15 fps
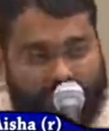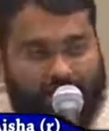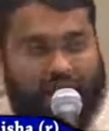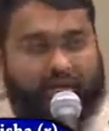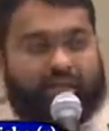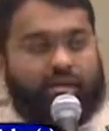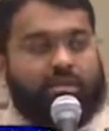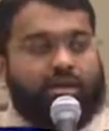
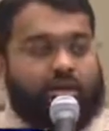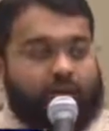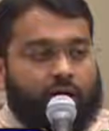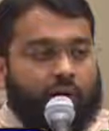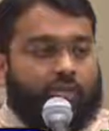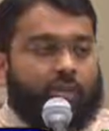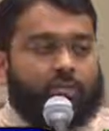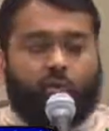academic, a
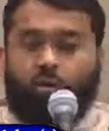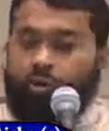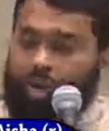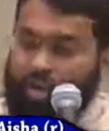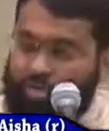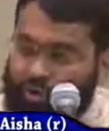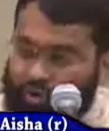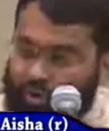little bit more
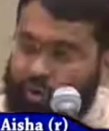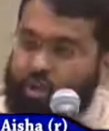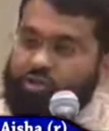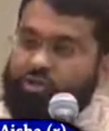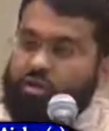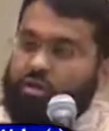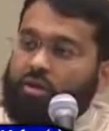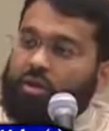
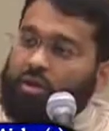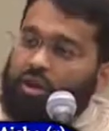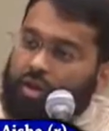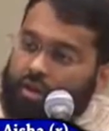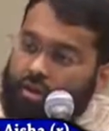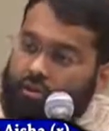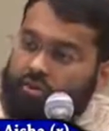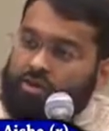anthropological,
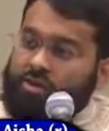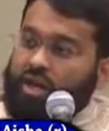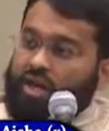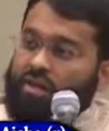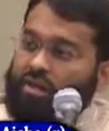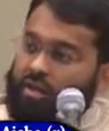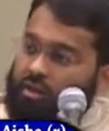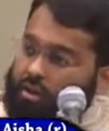and
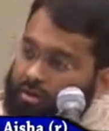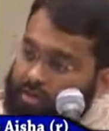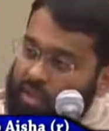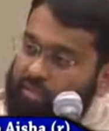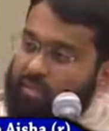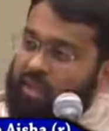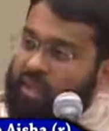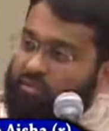understand that
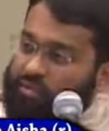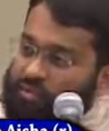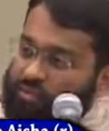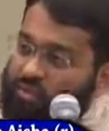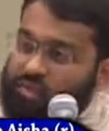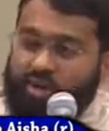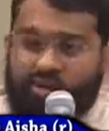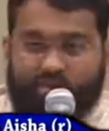people have
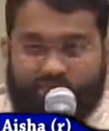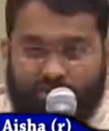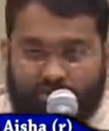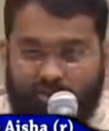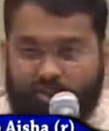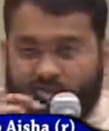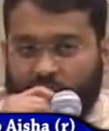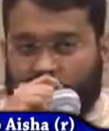different
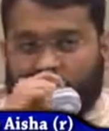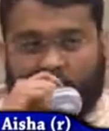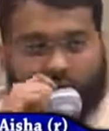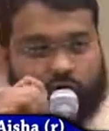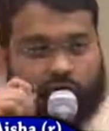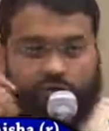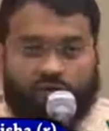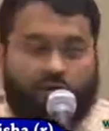customs, different
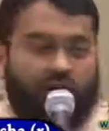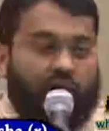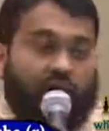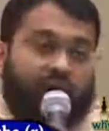cultures.